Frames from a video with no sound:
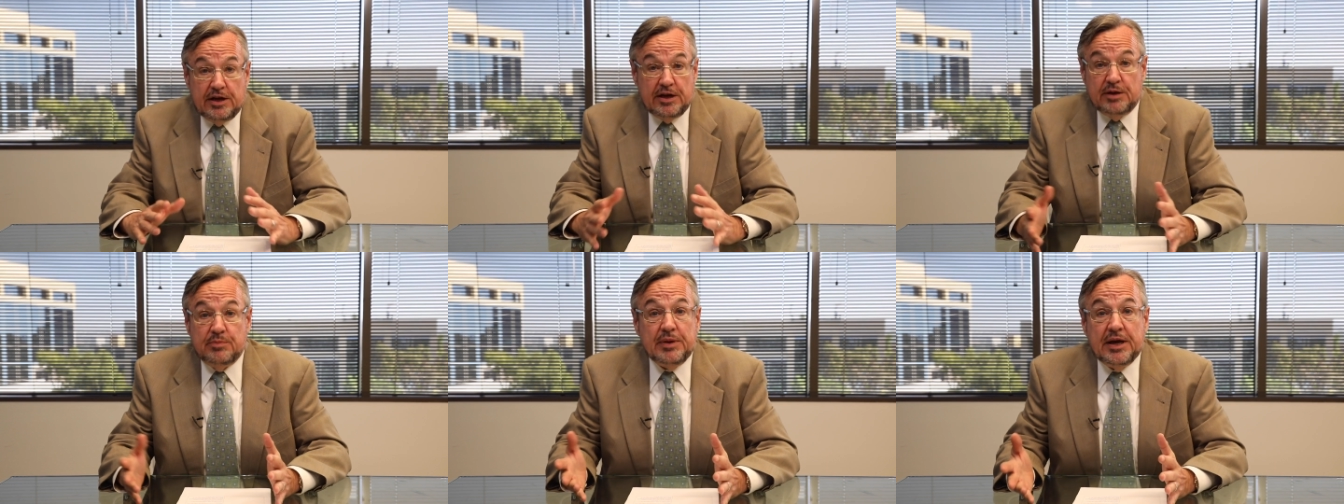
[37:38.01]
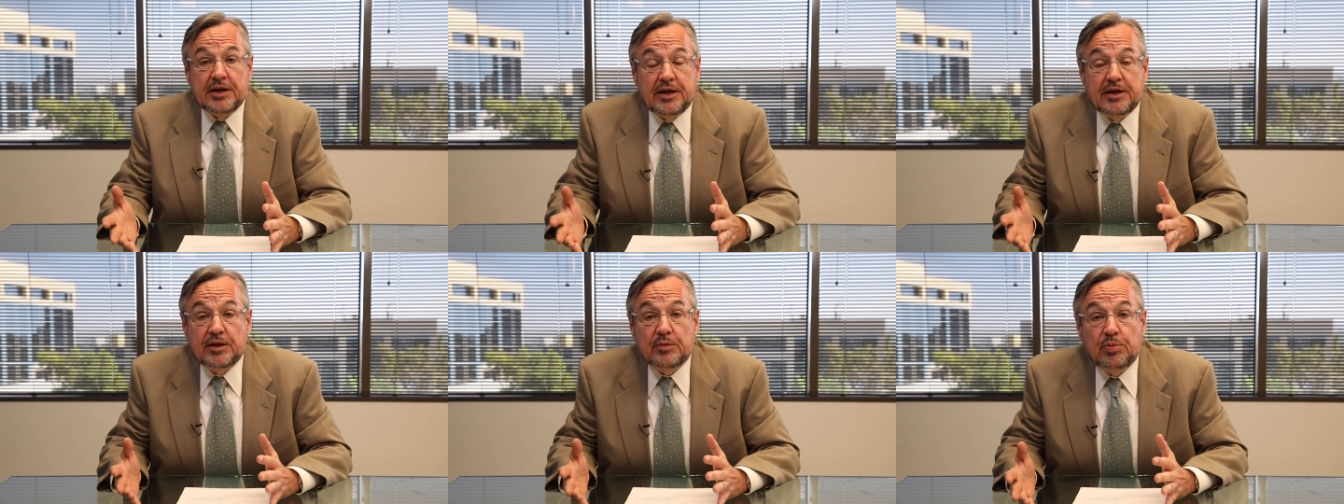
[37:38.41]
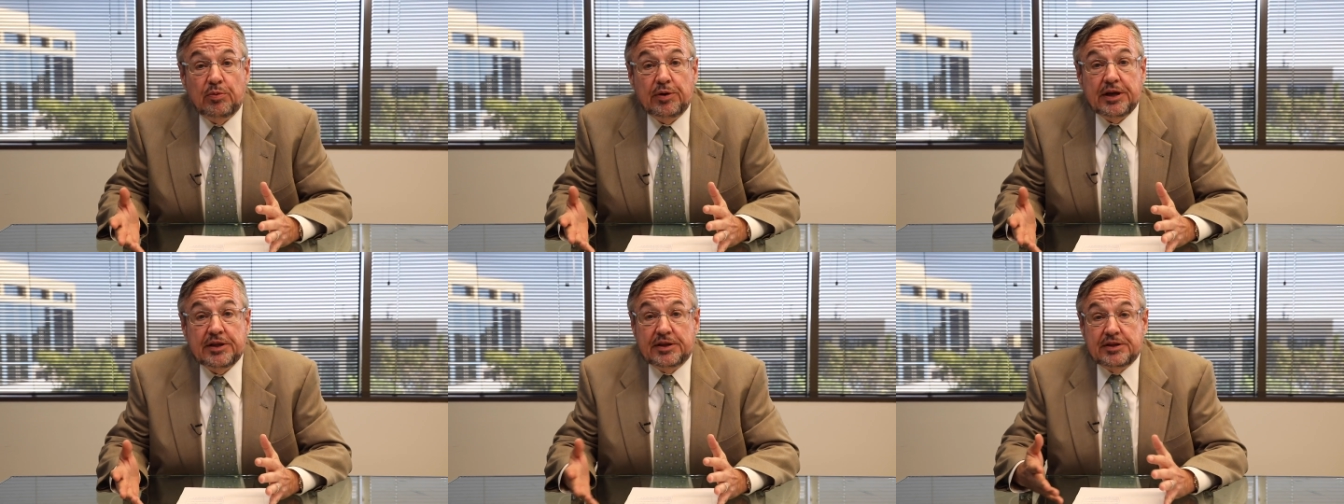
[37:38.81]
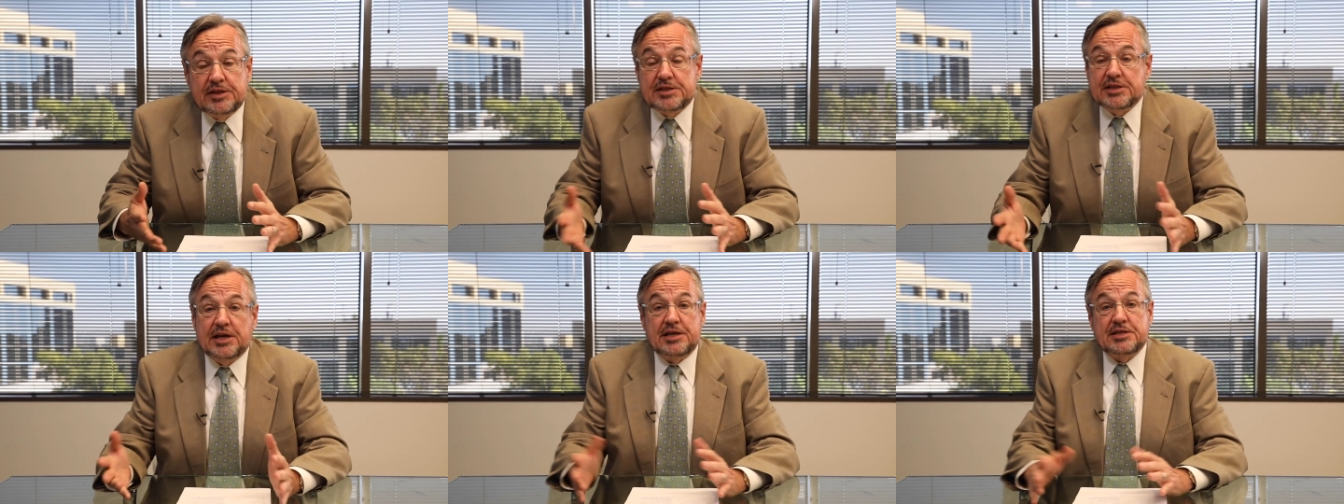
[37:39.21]
in making the point that
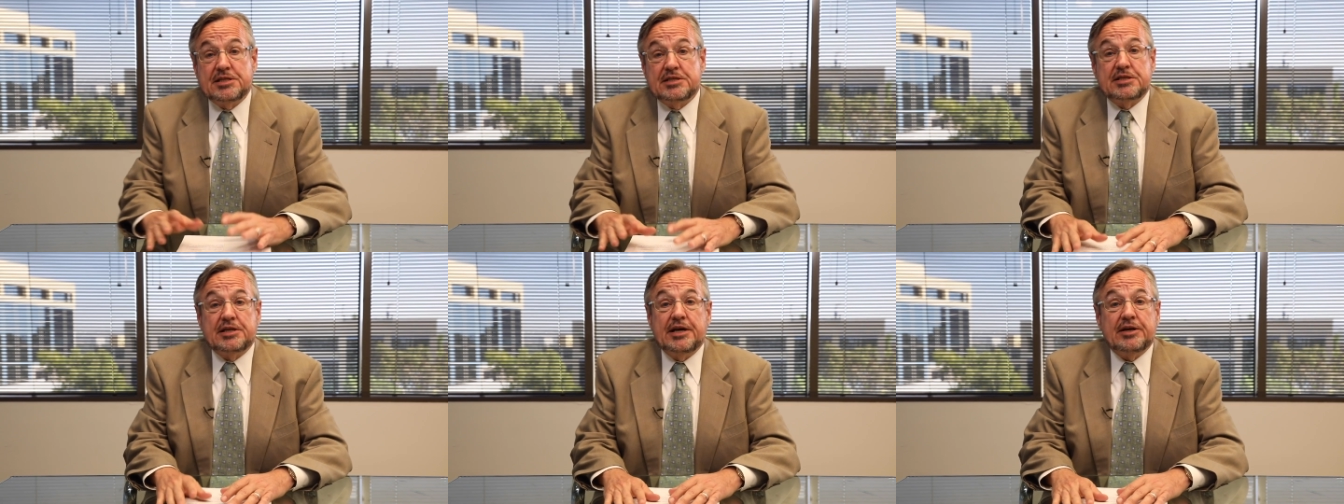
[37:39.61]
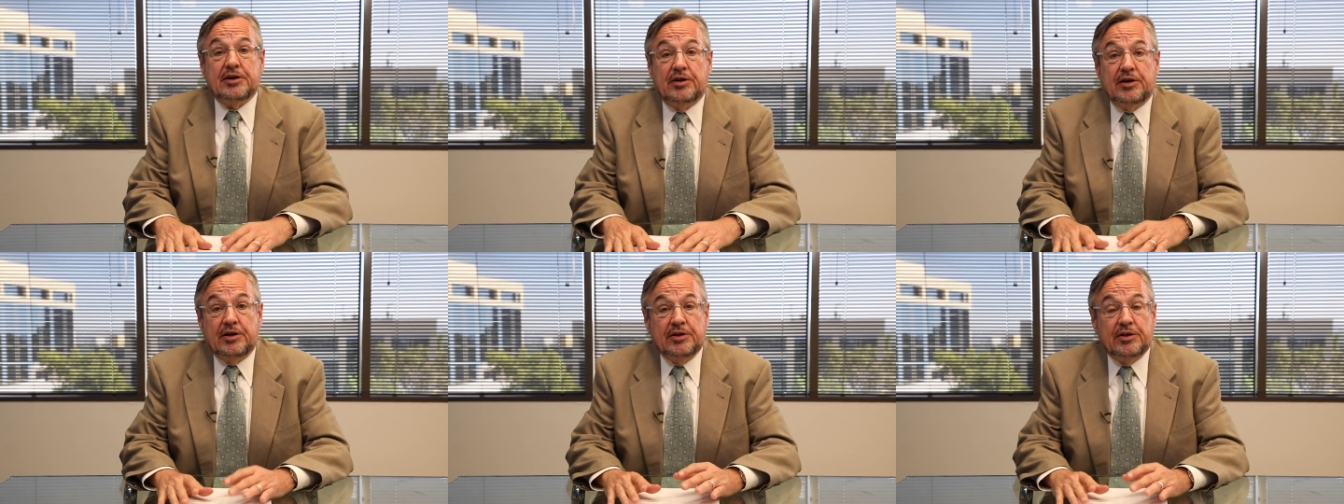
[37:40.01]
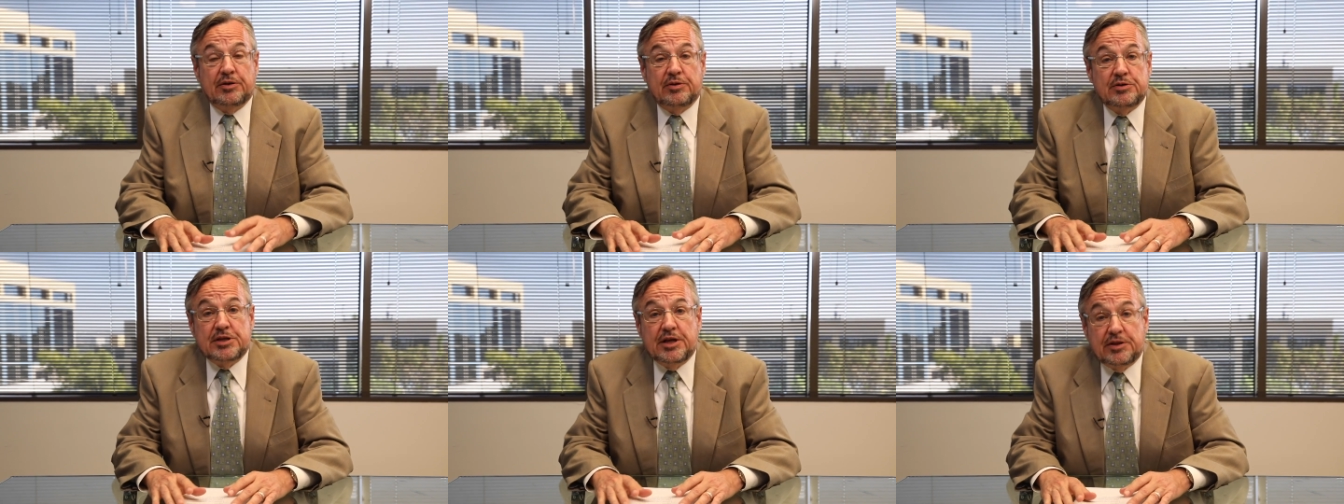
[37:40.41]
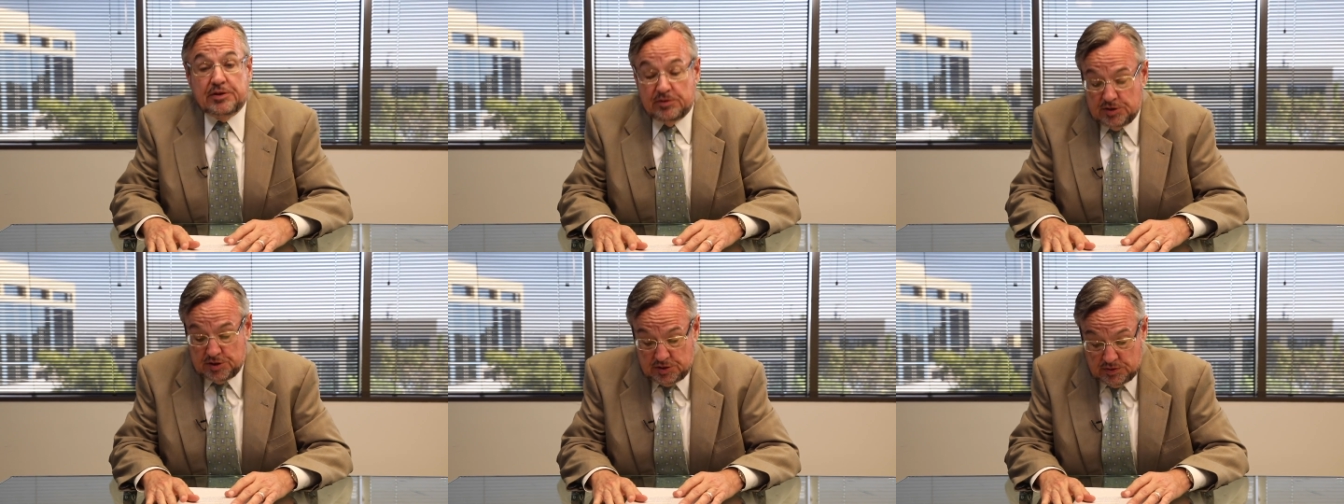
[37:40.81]
this case is like all those
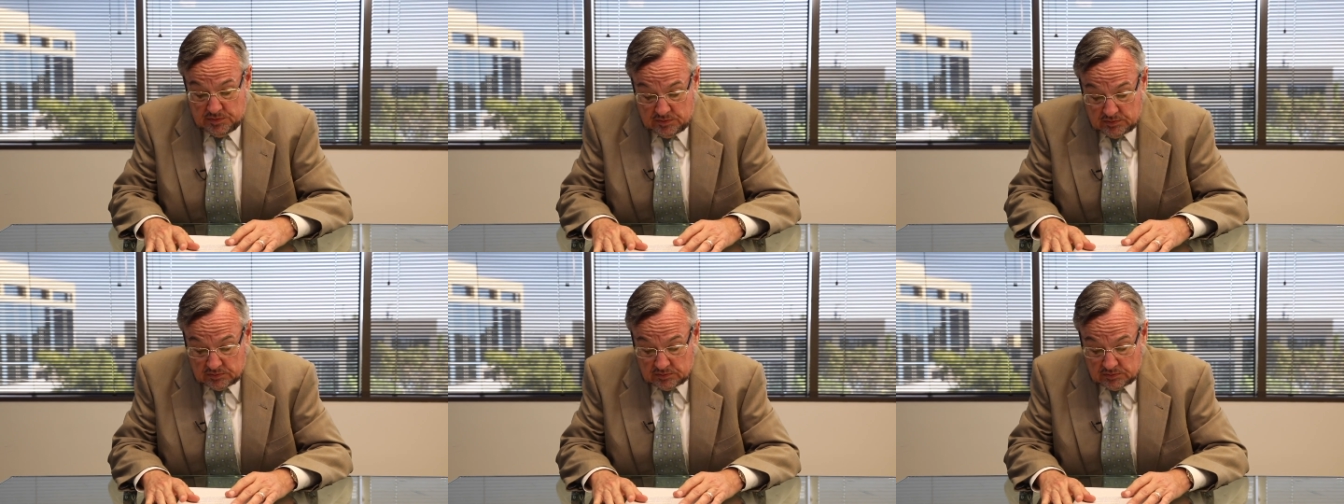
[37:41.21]
others?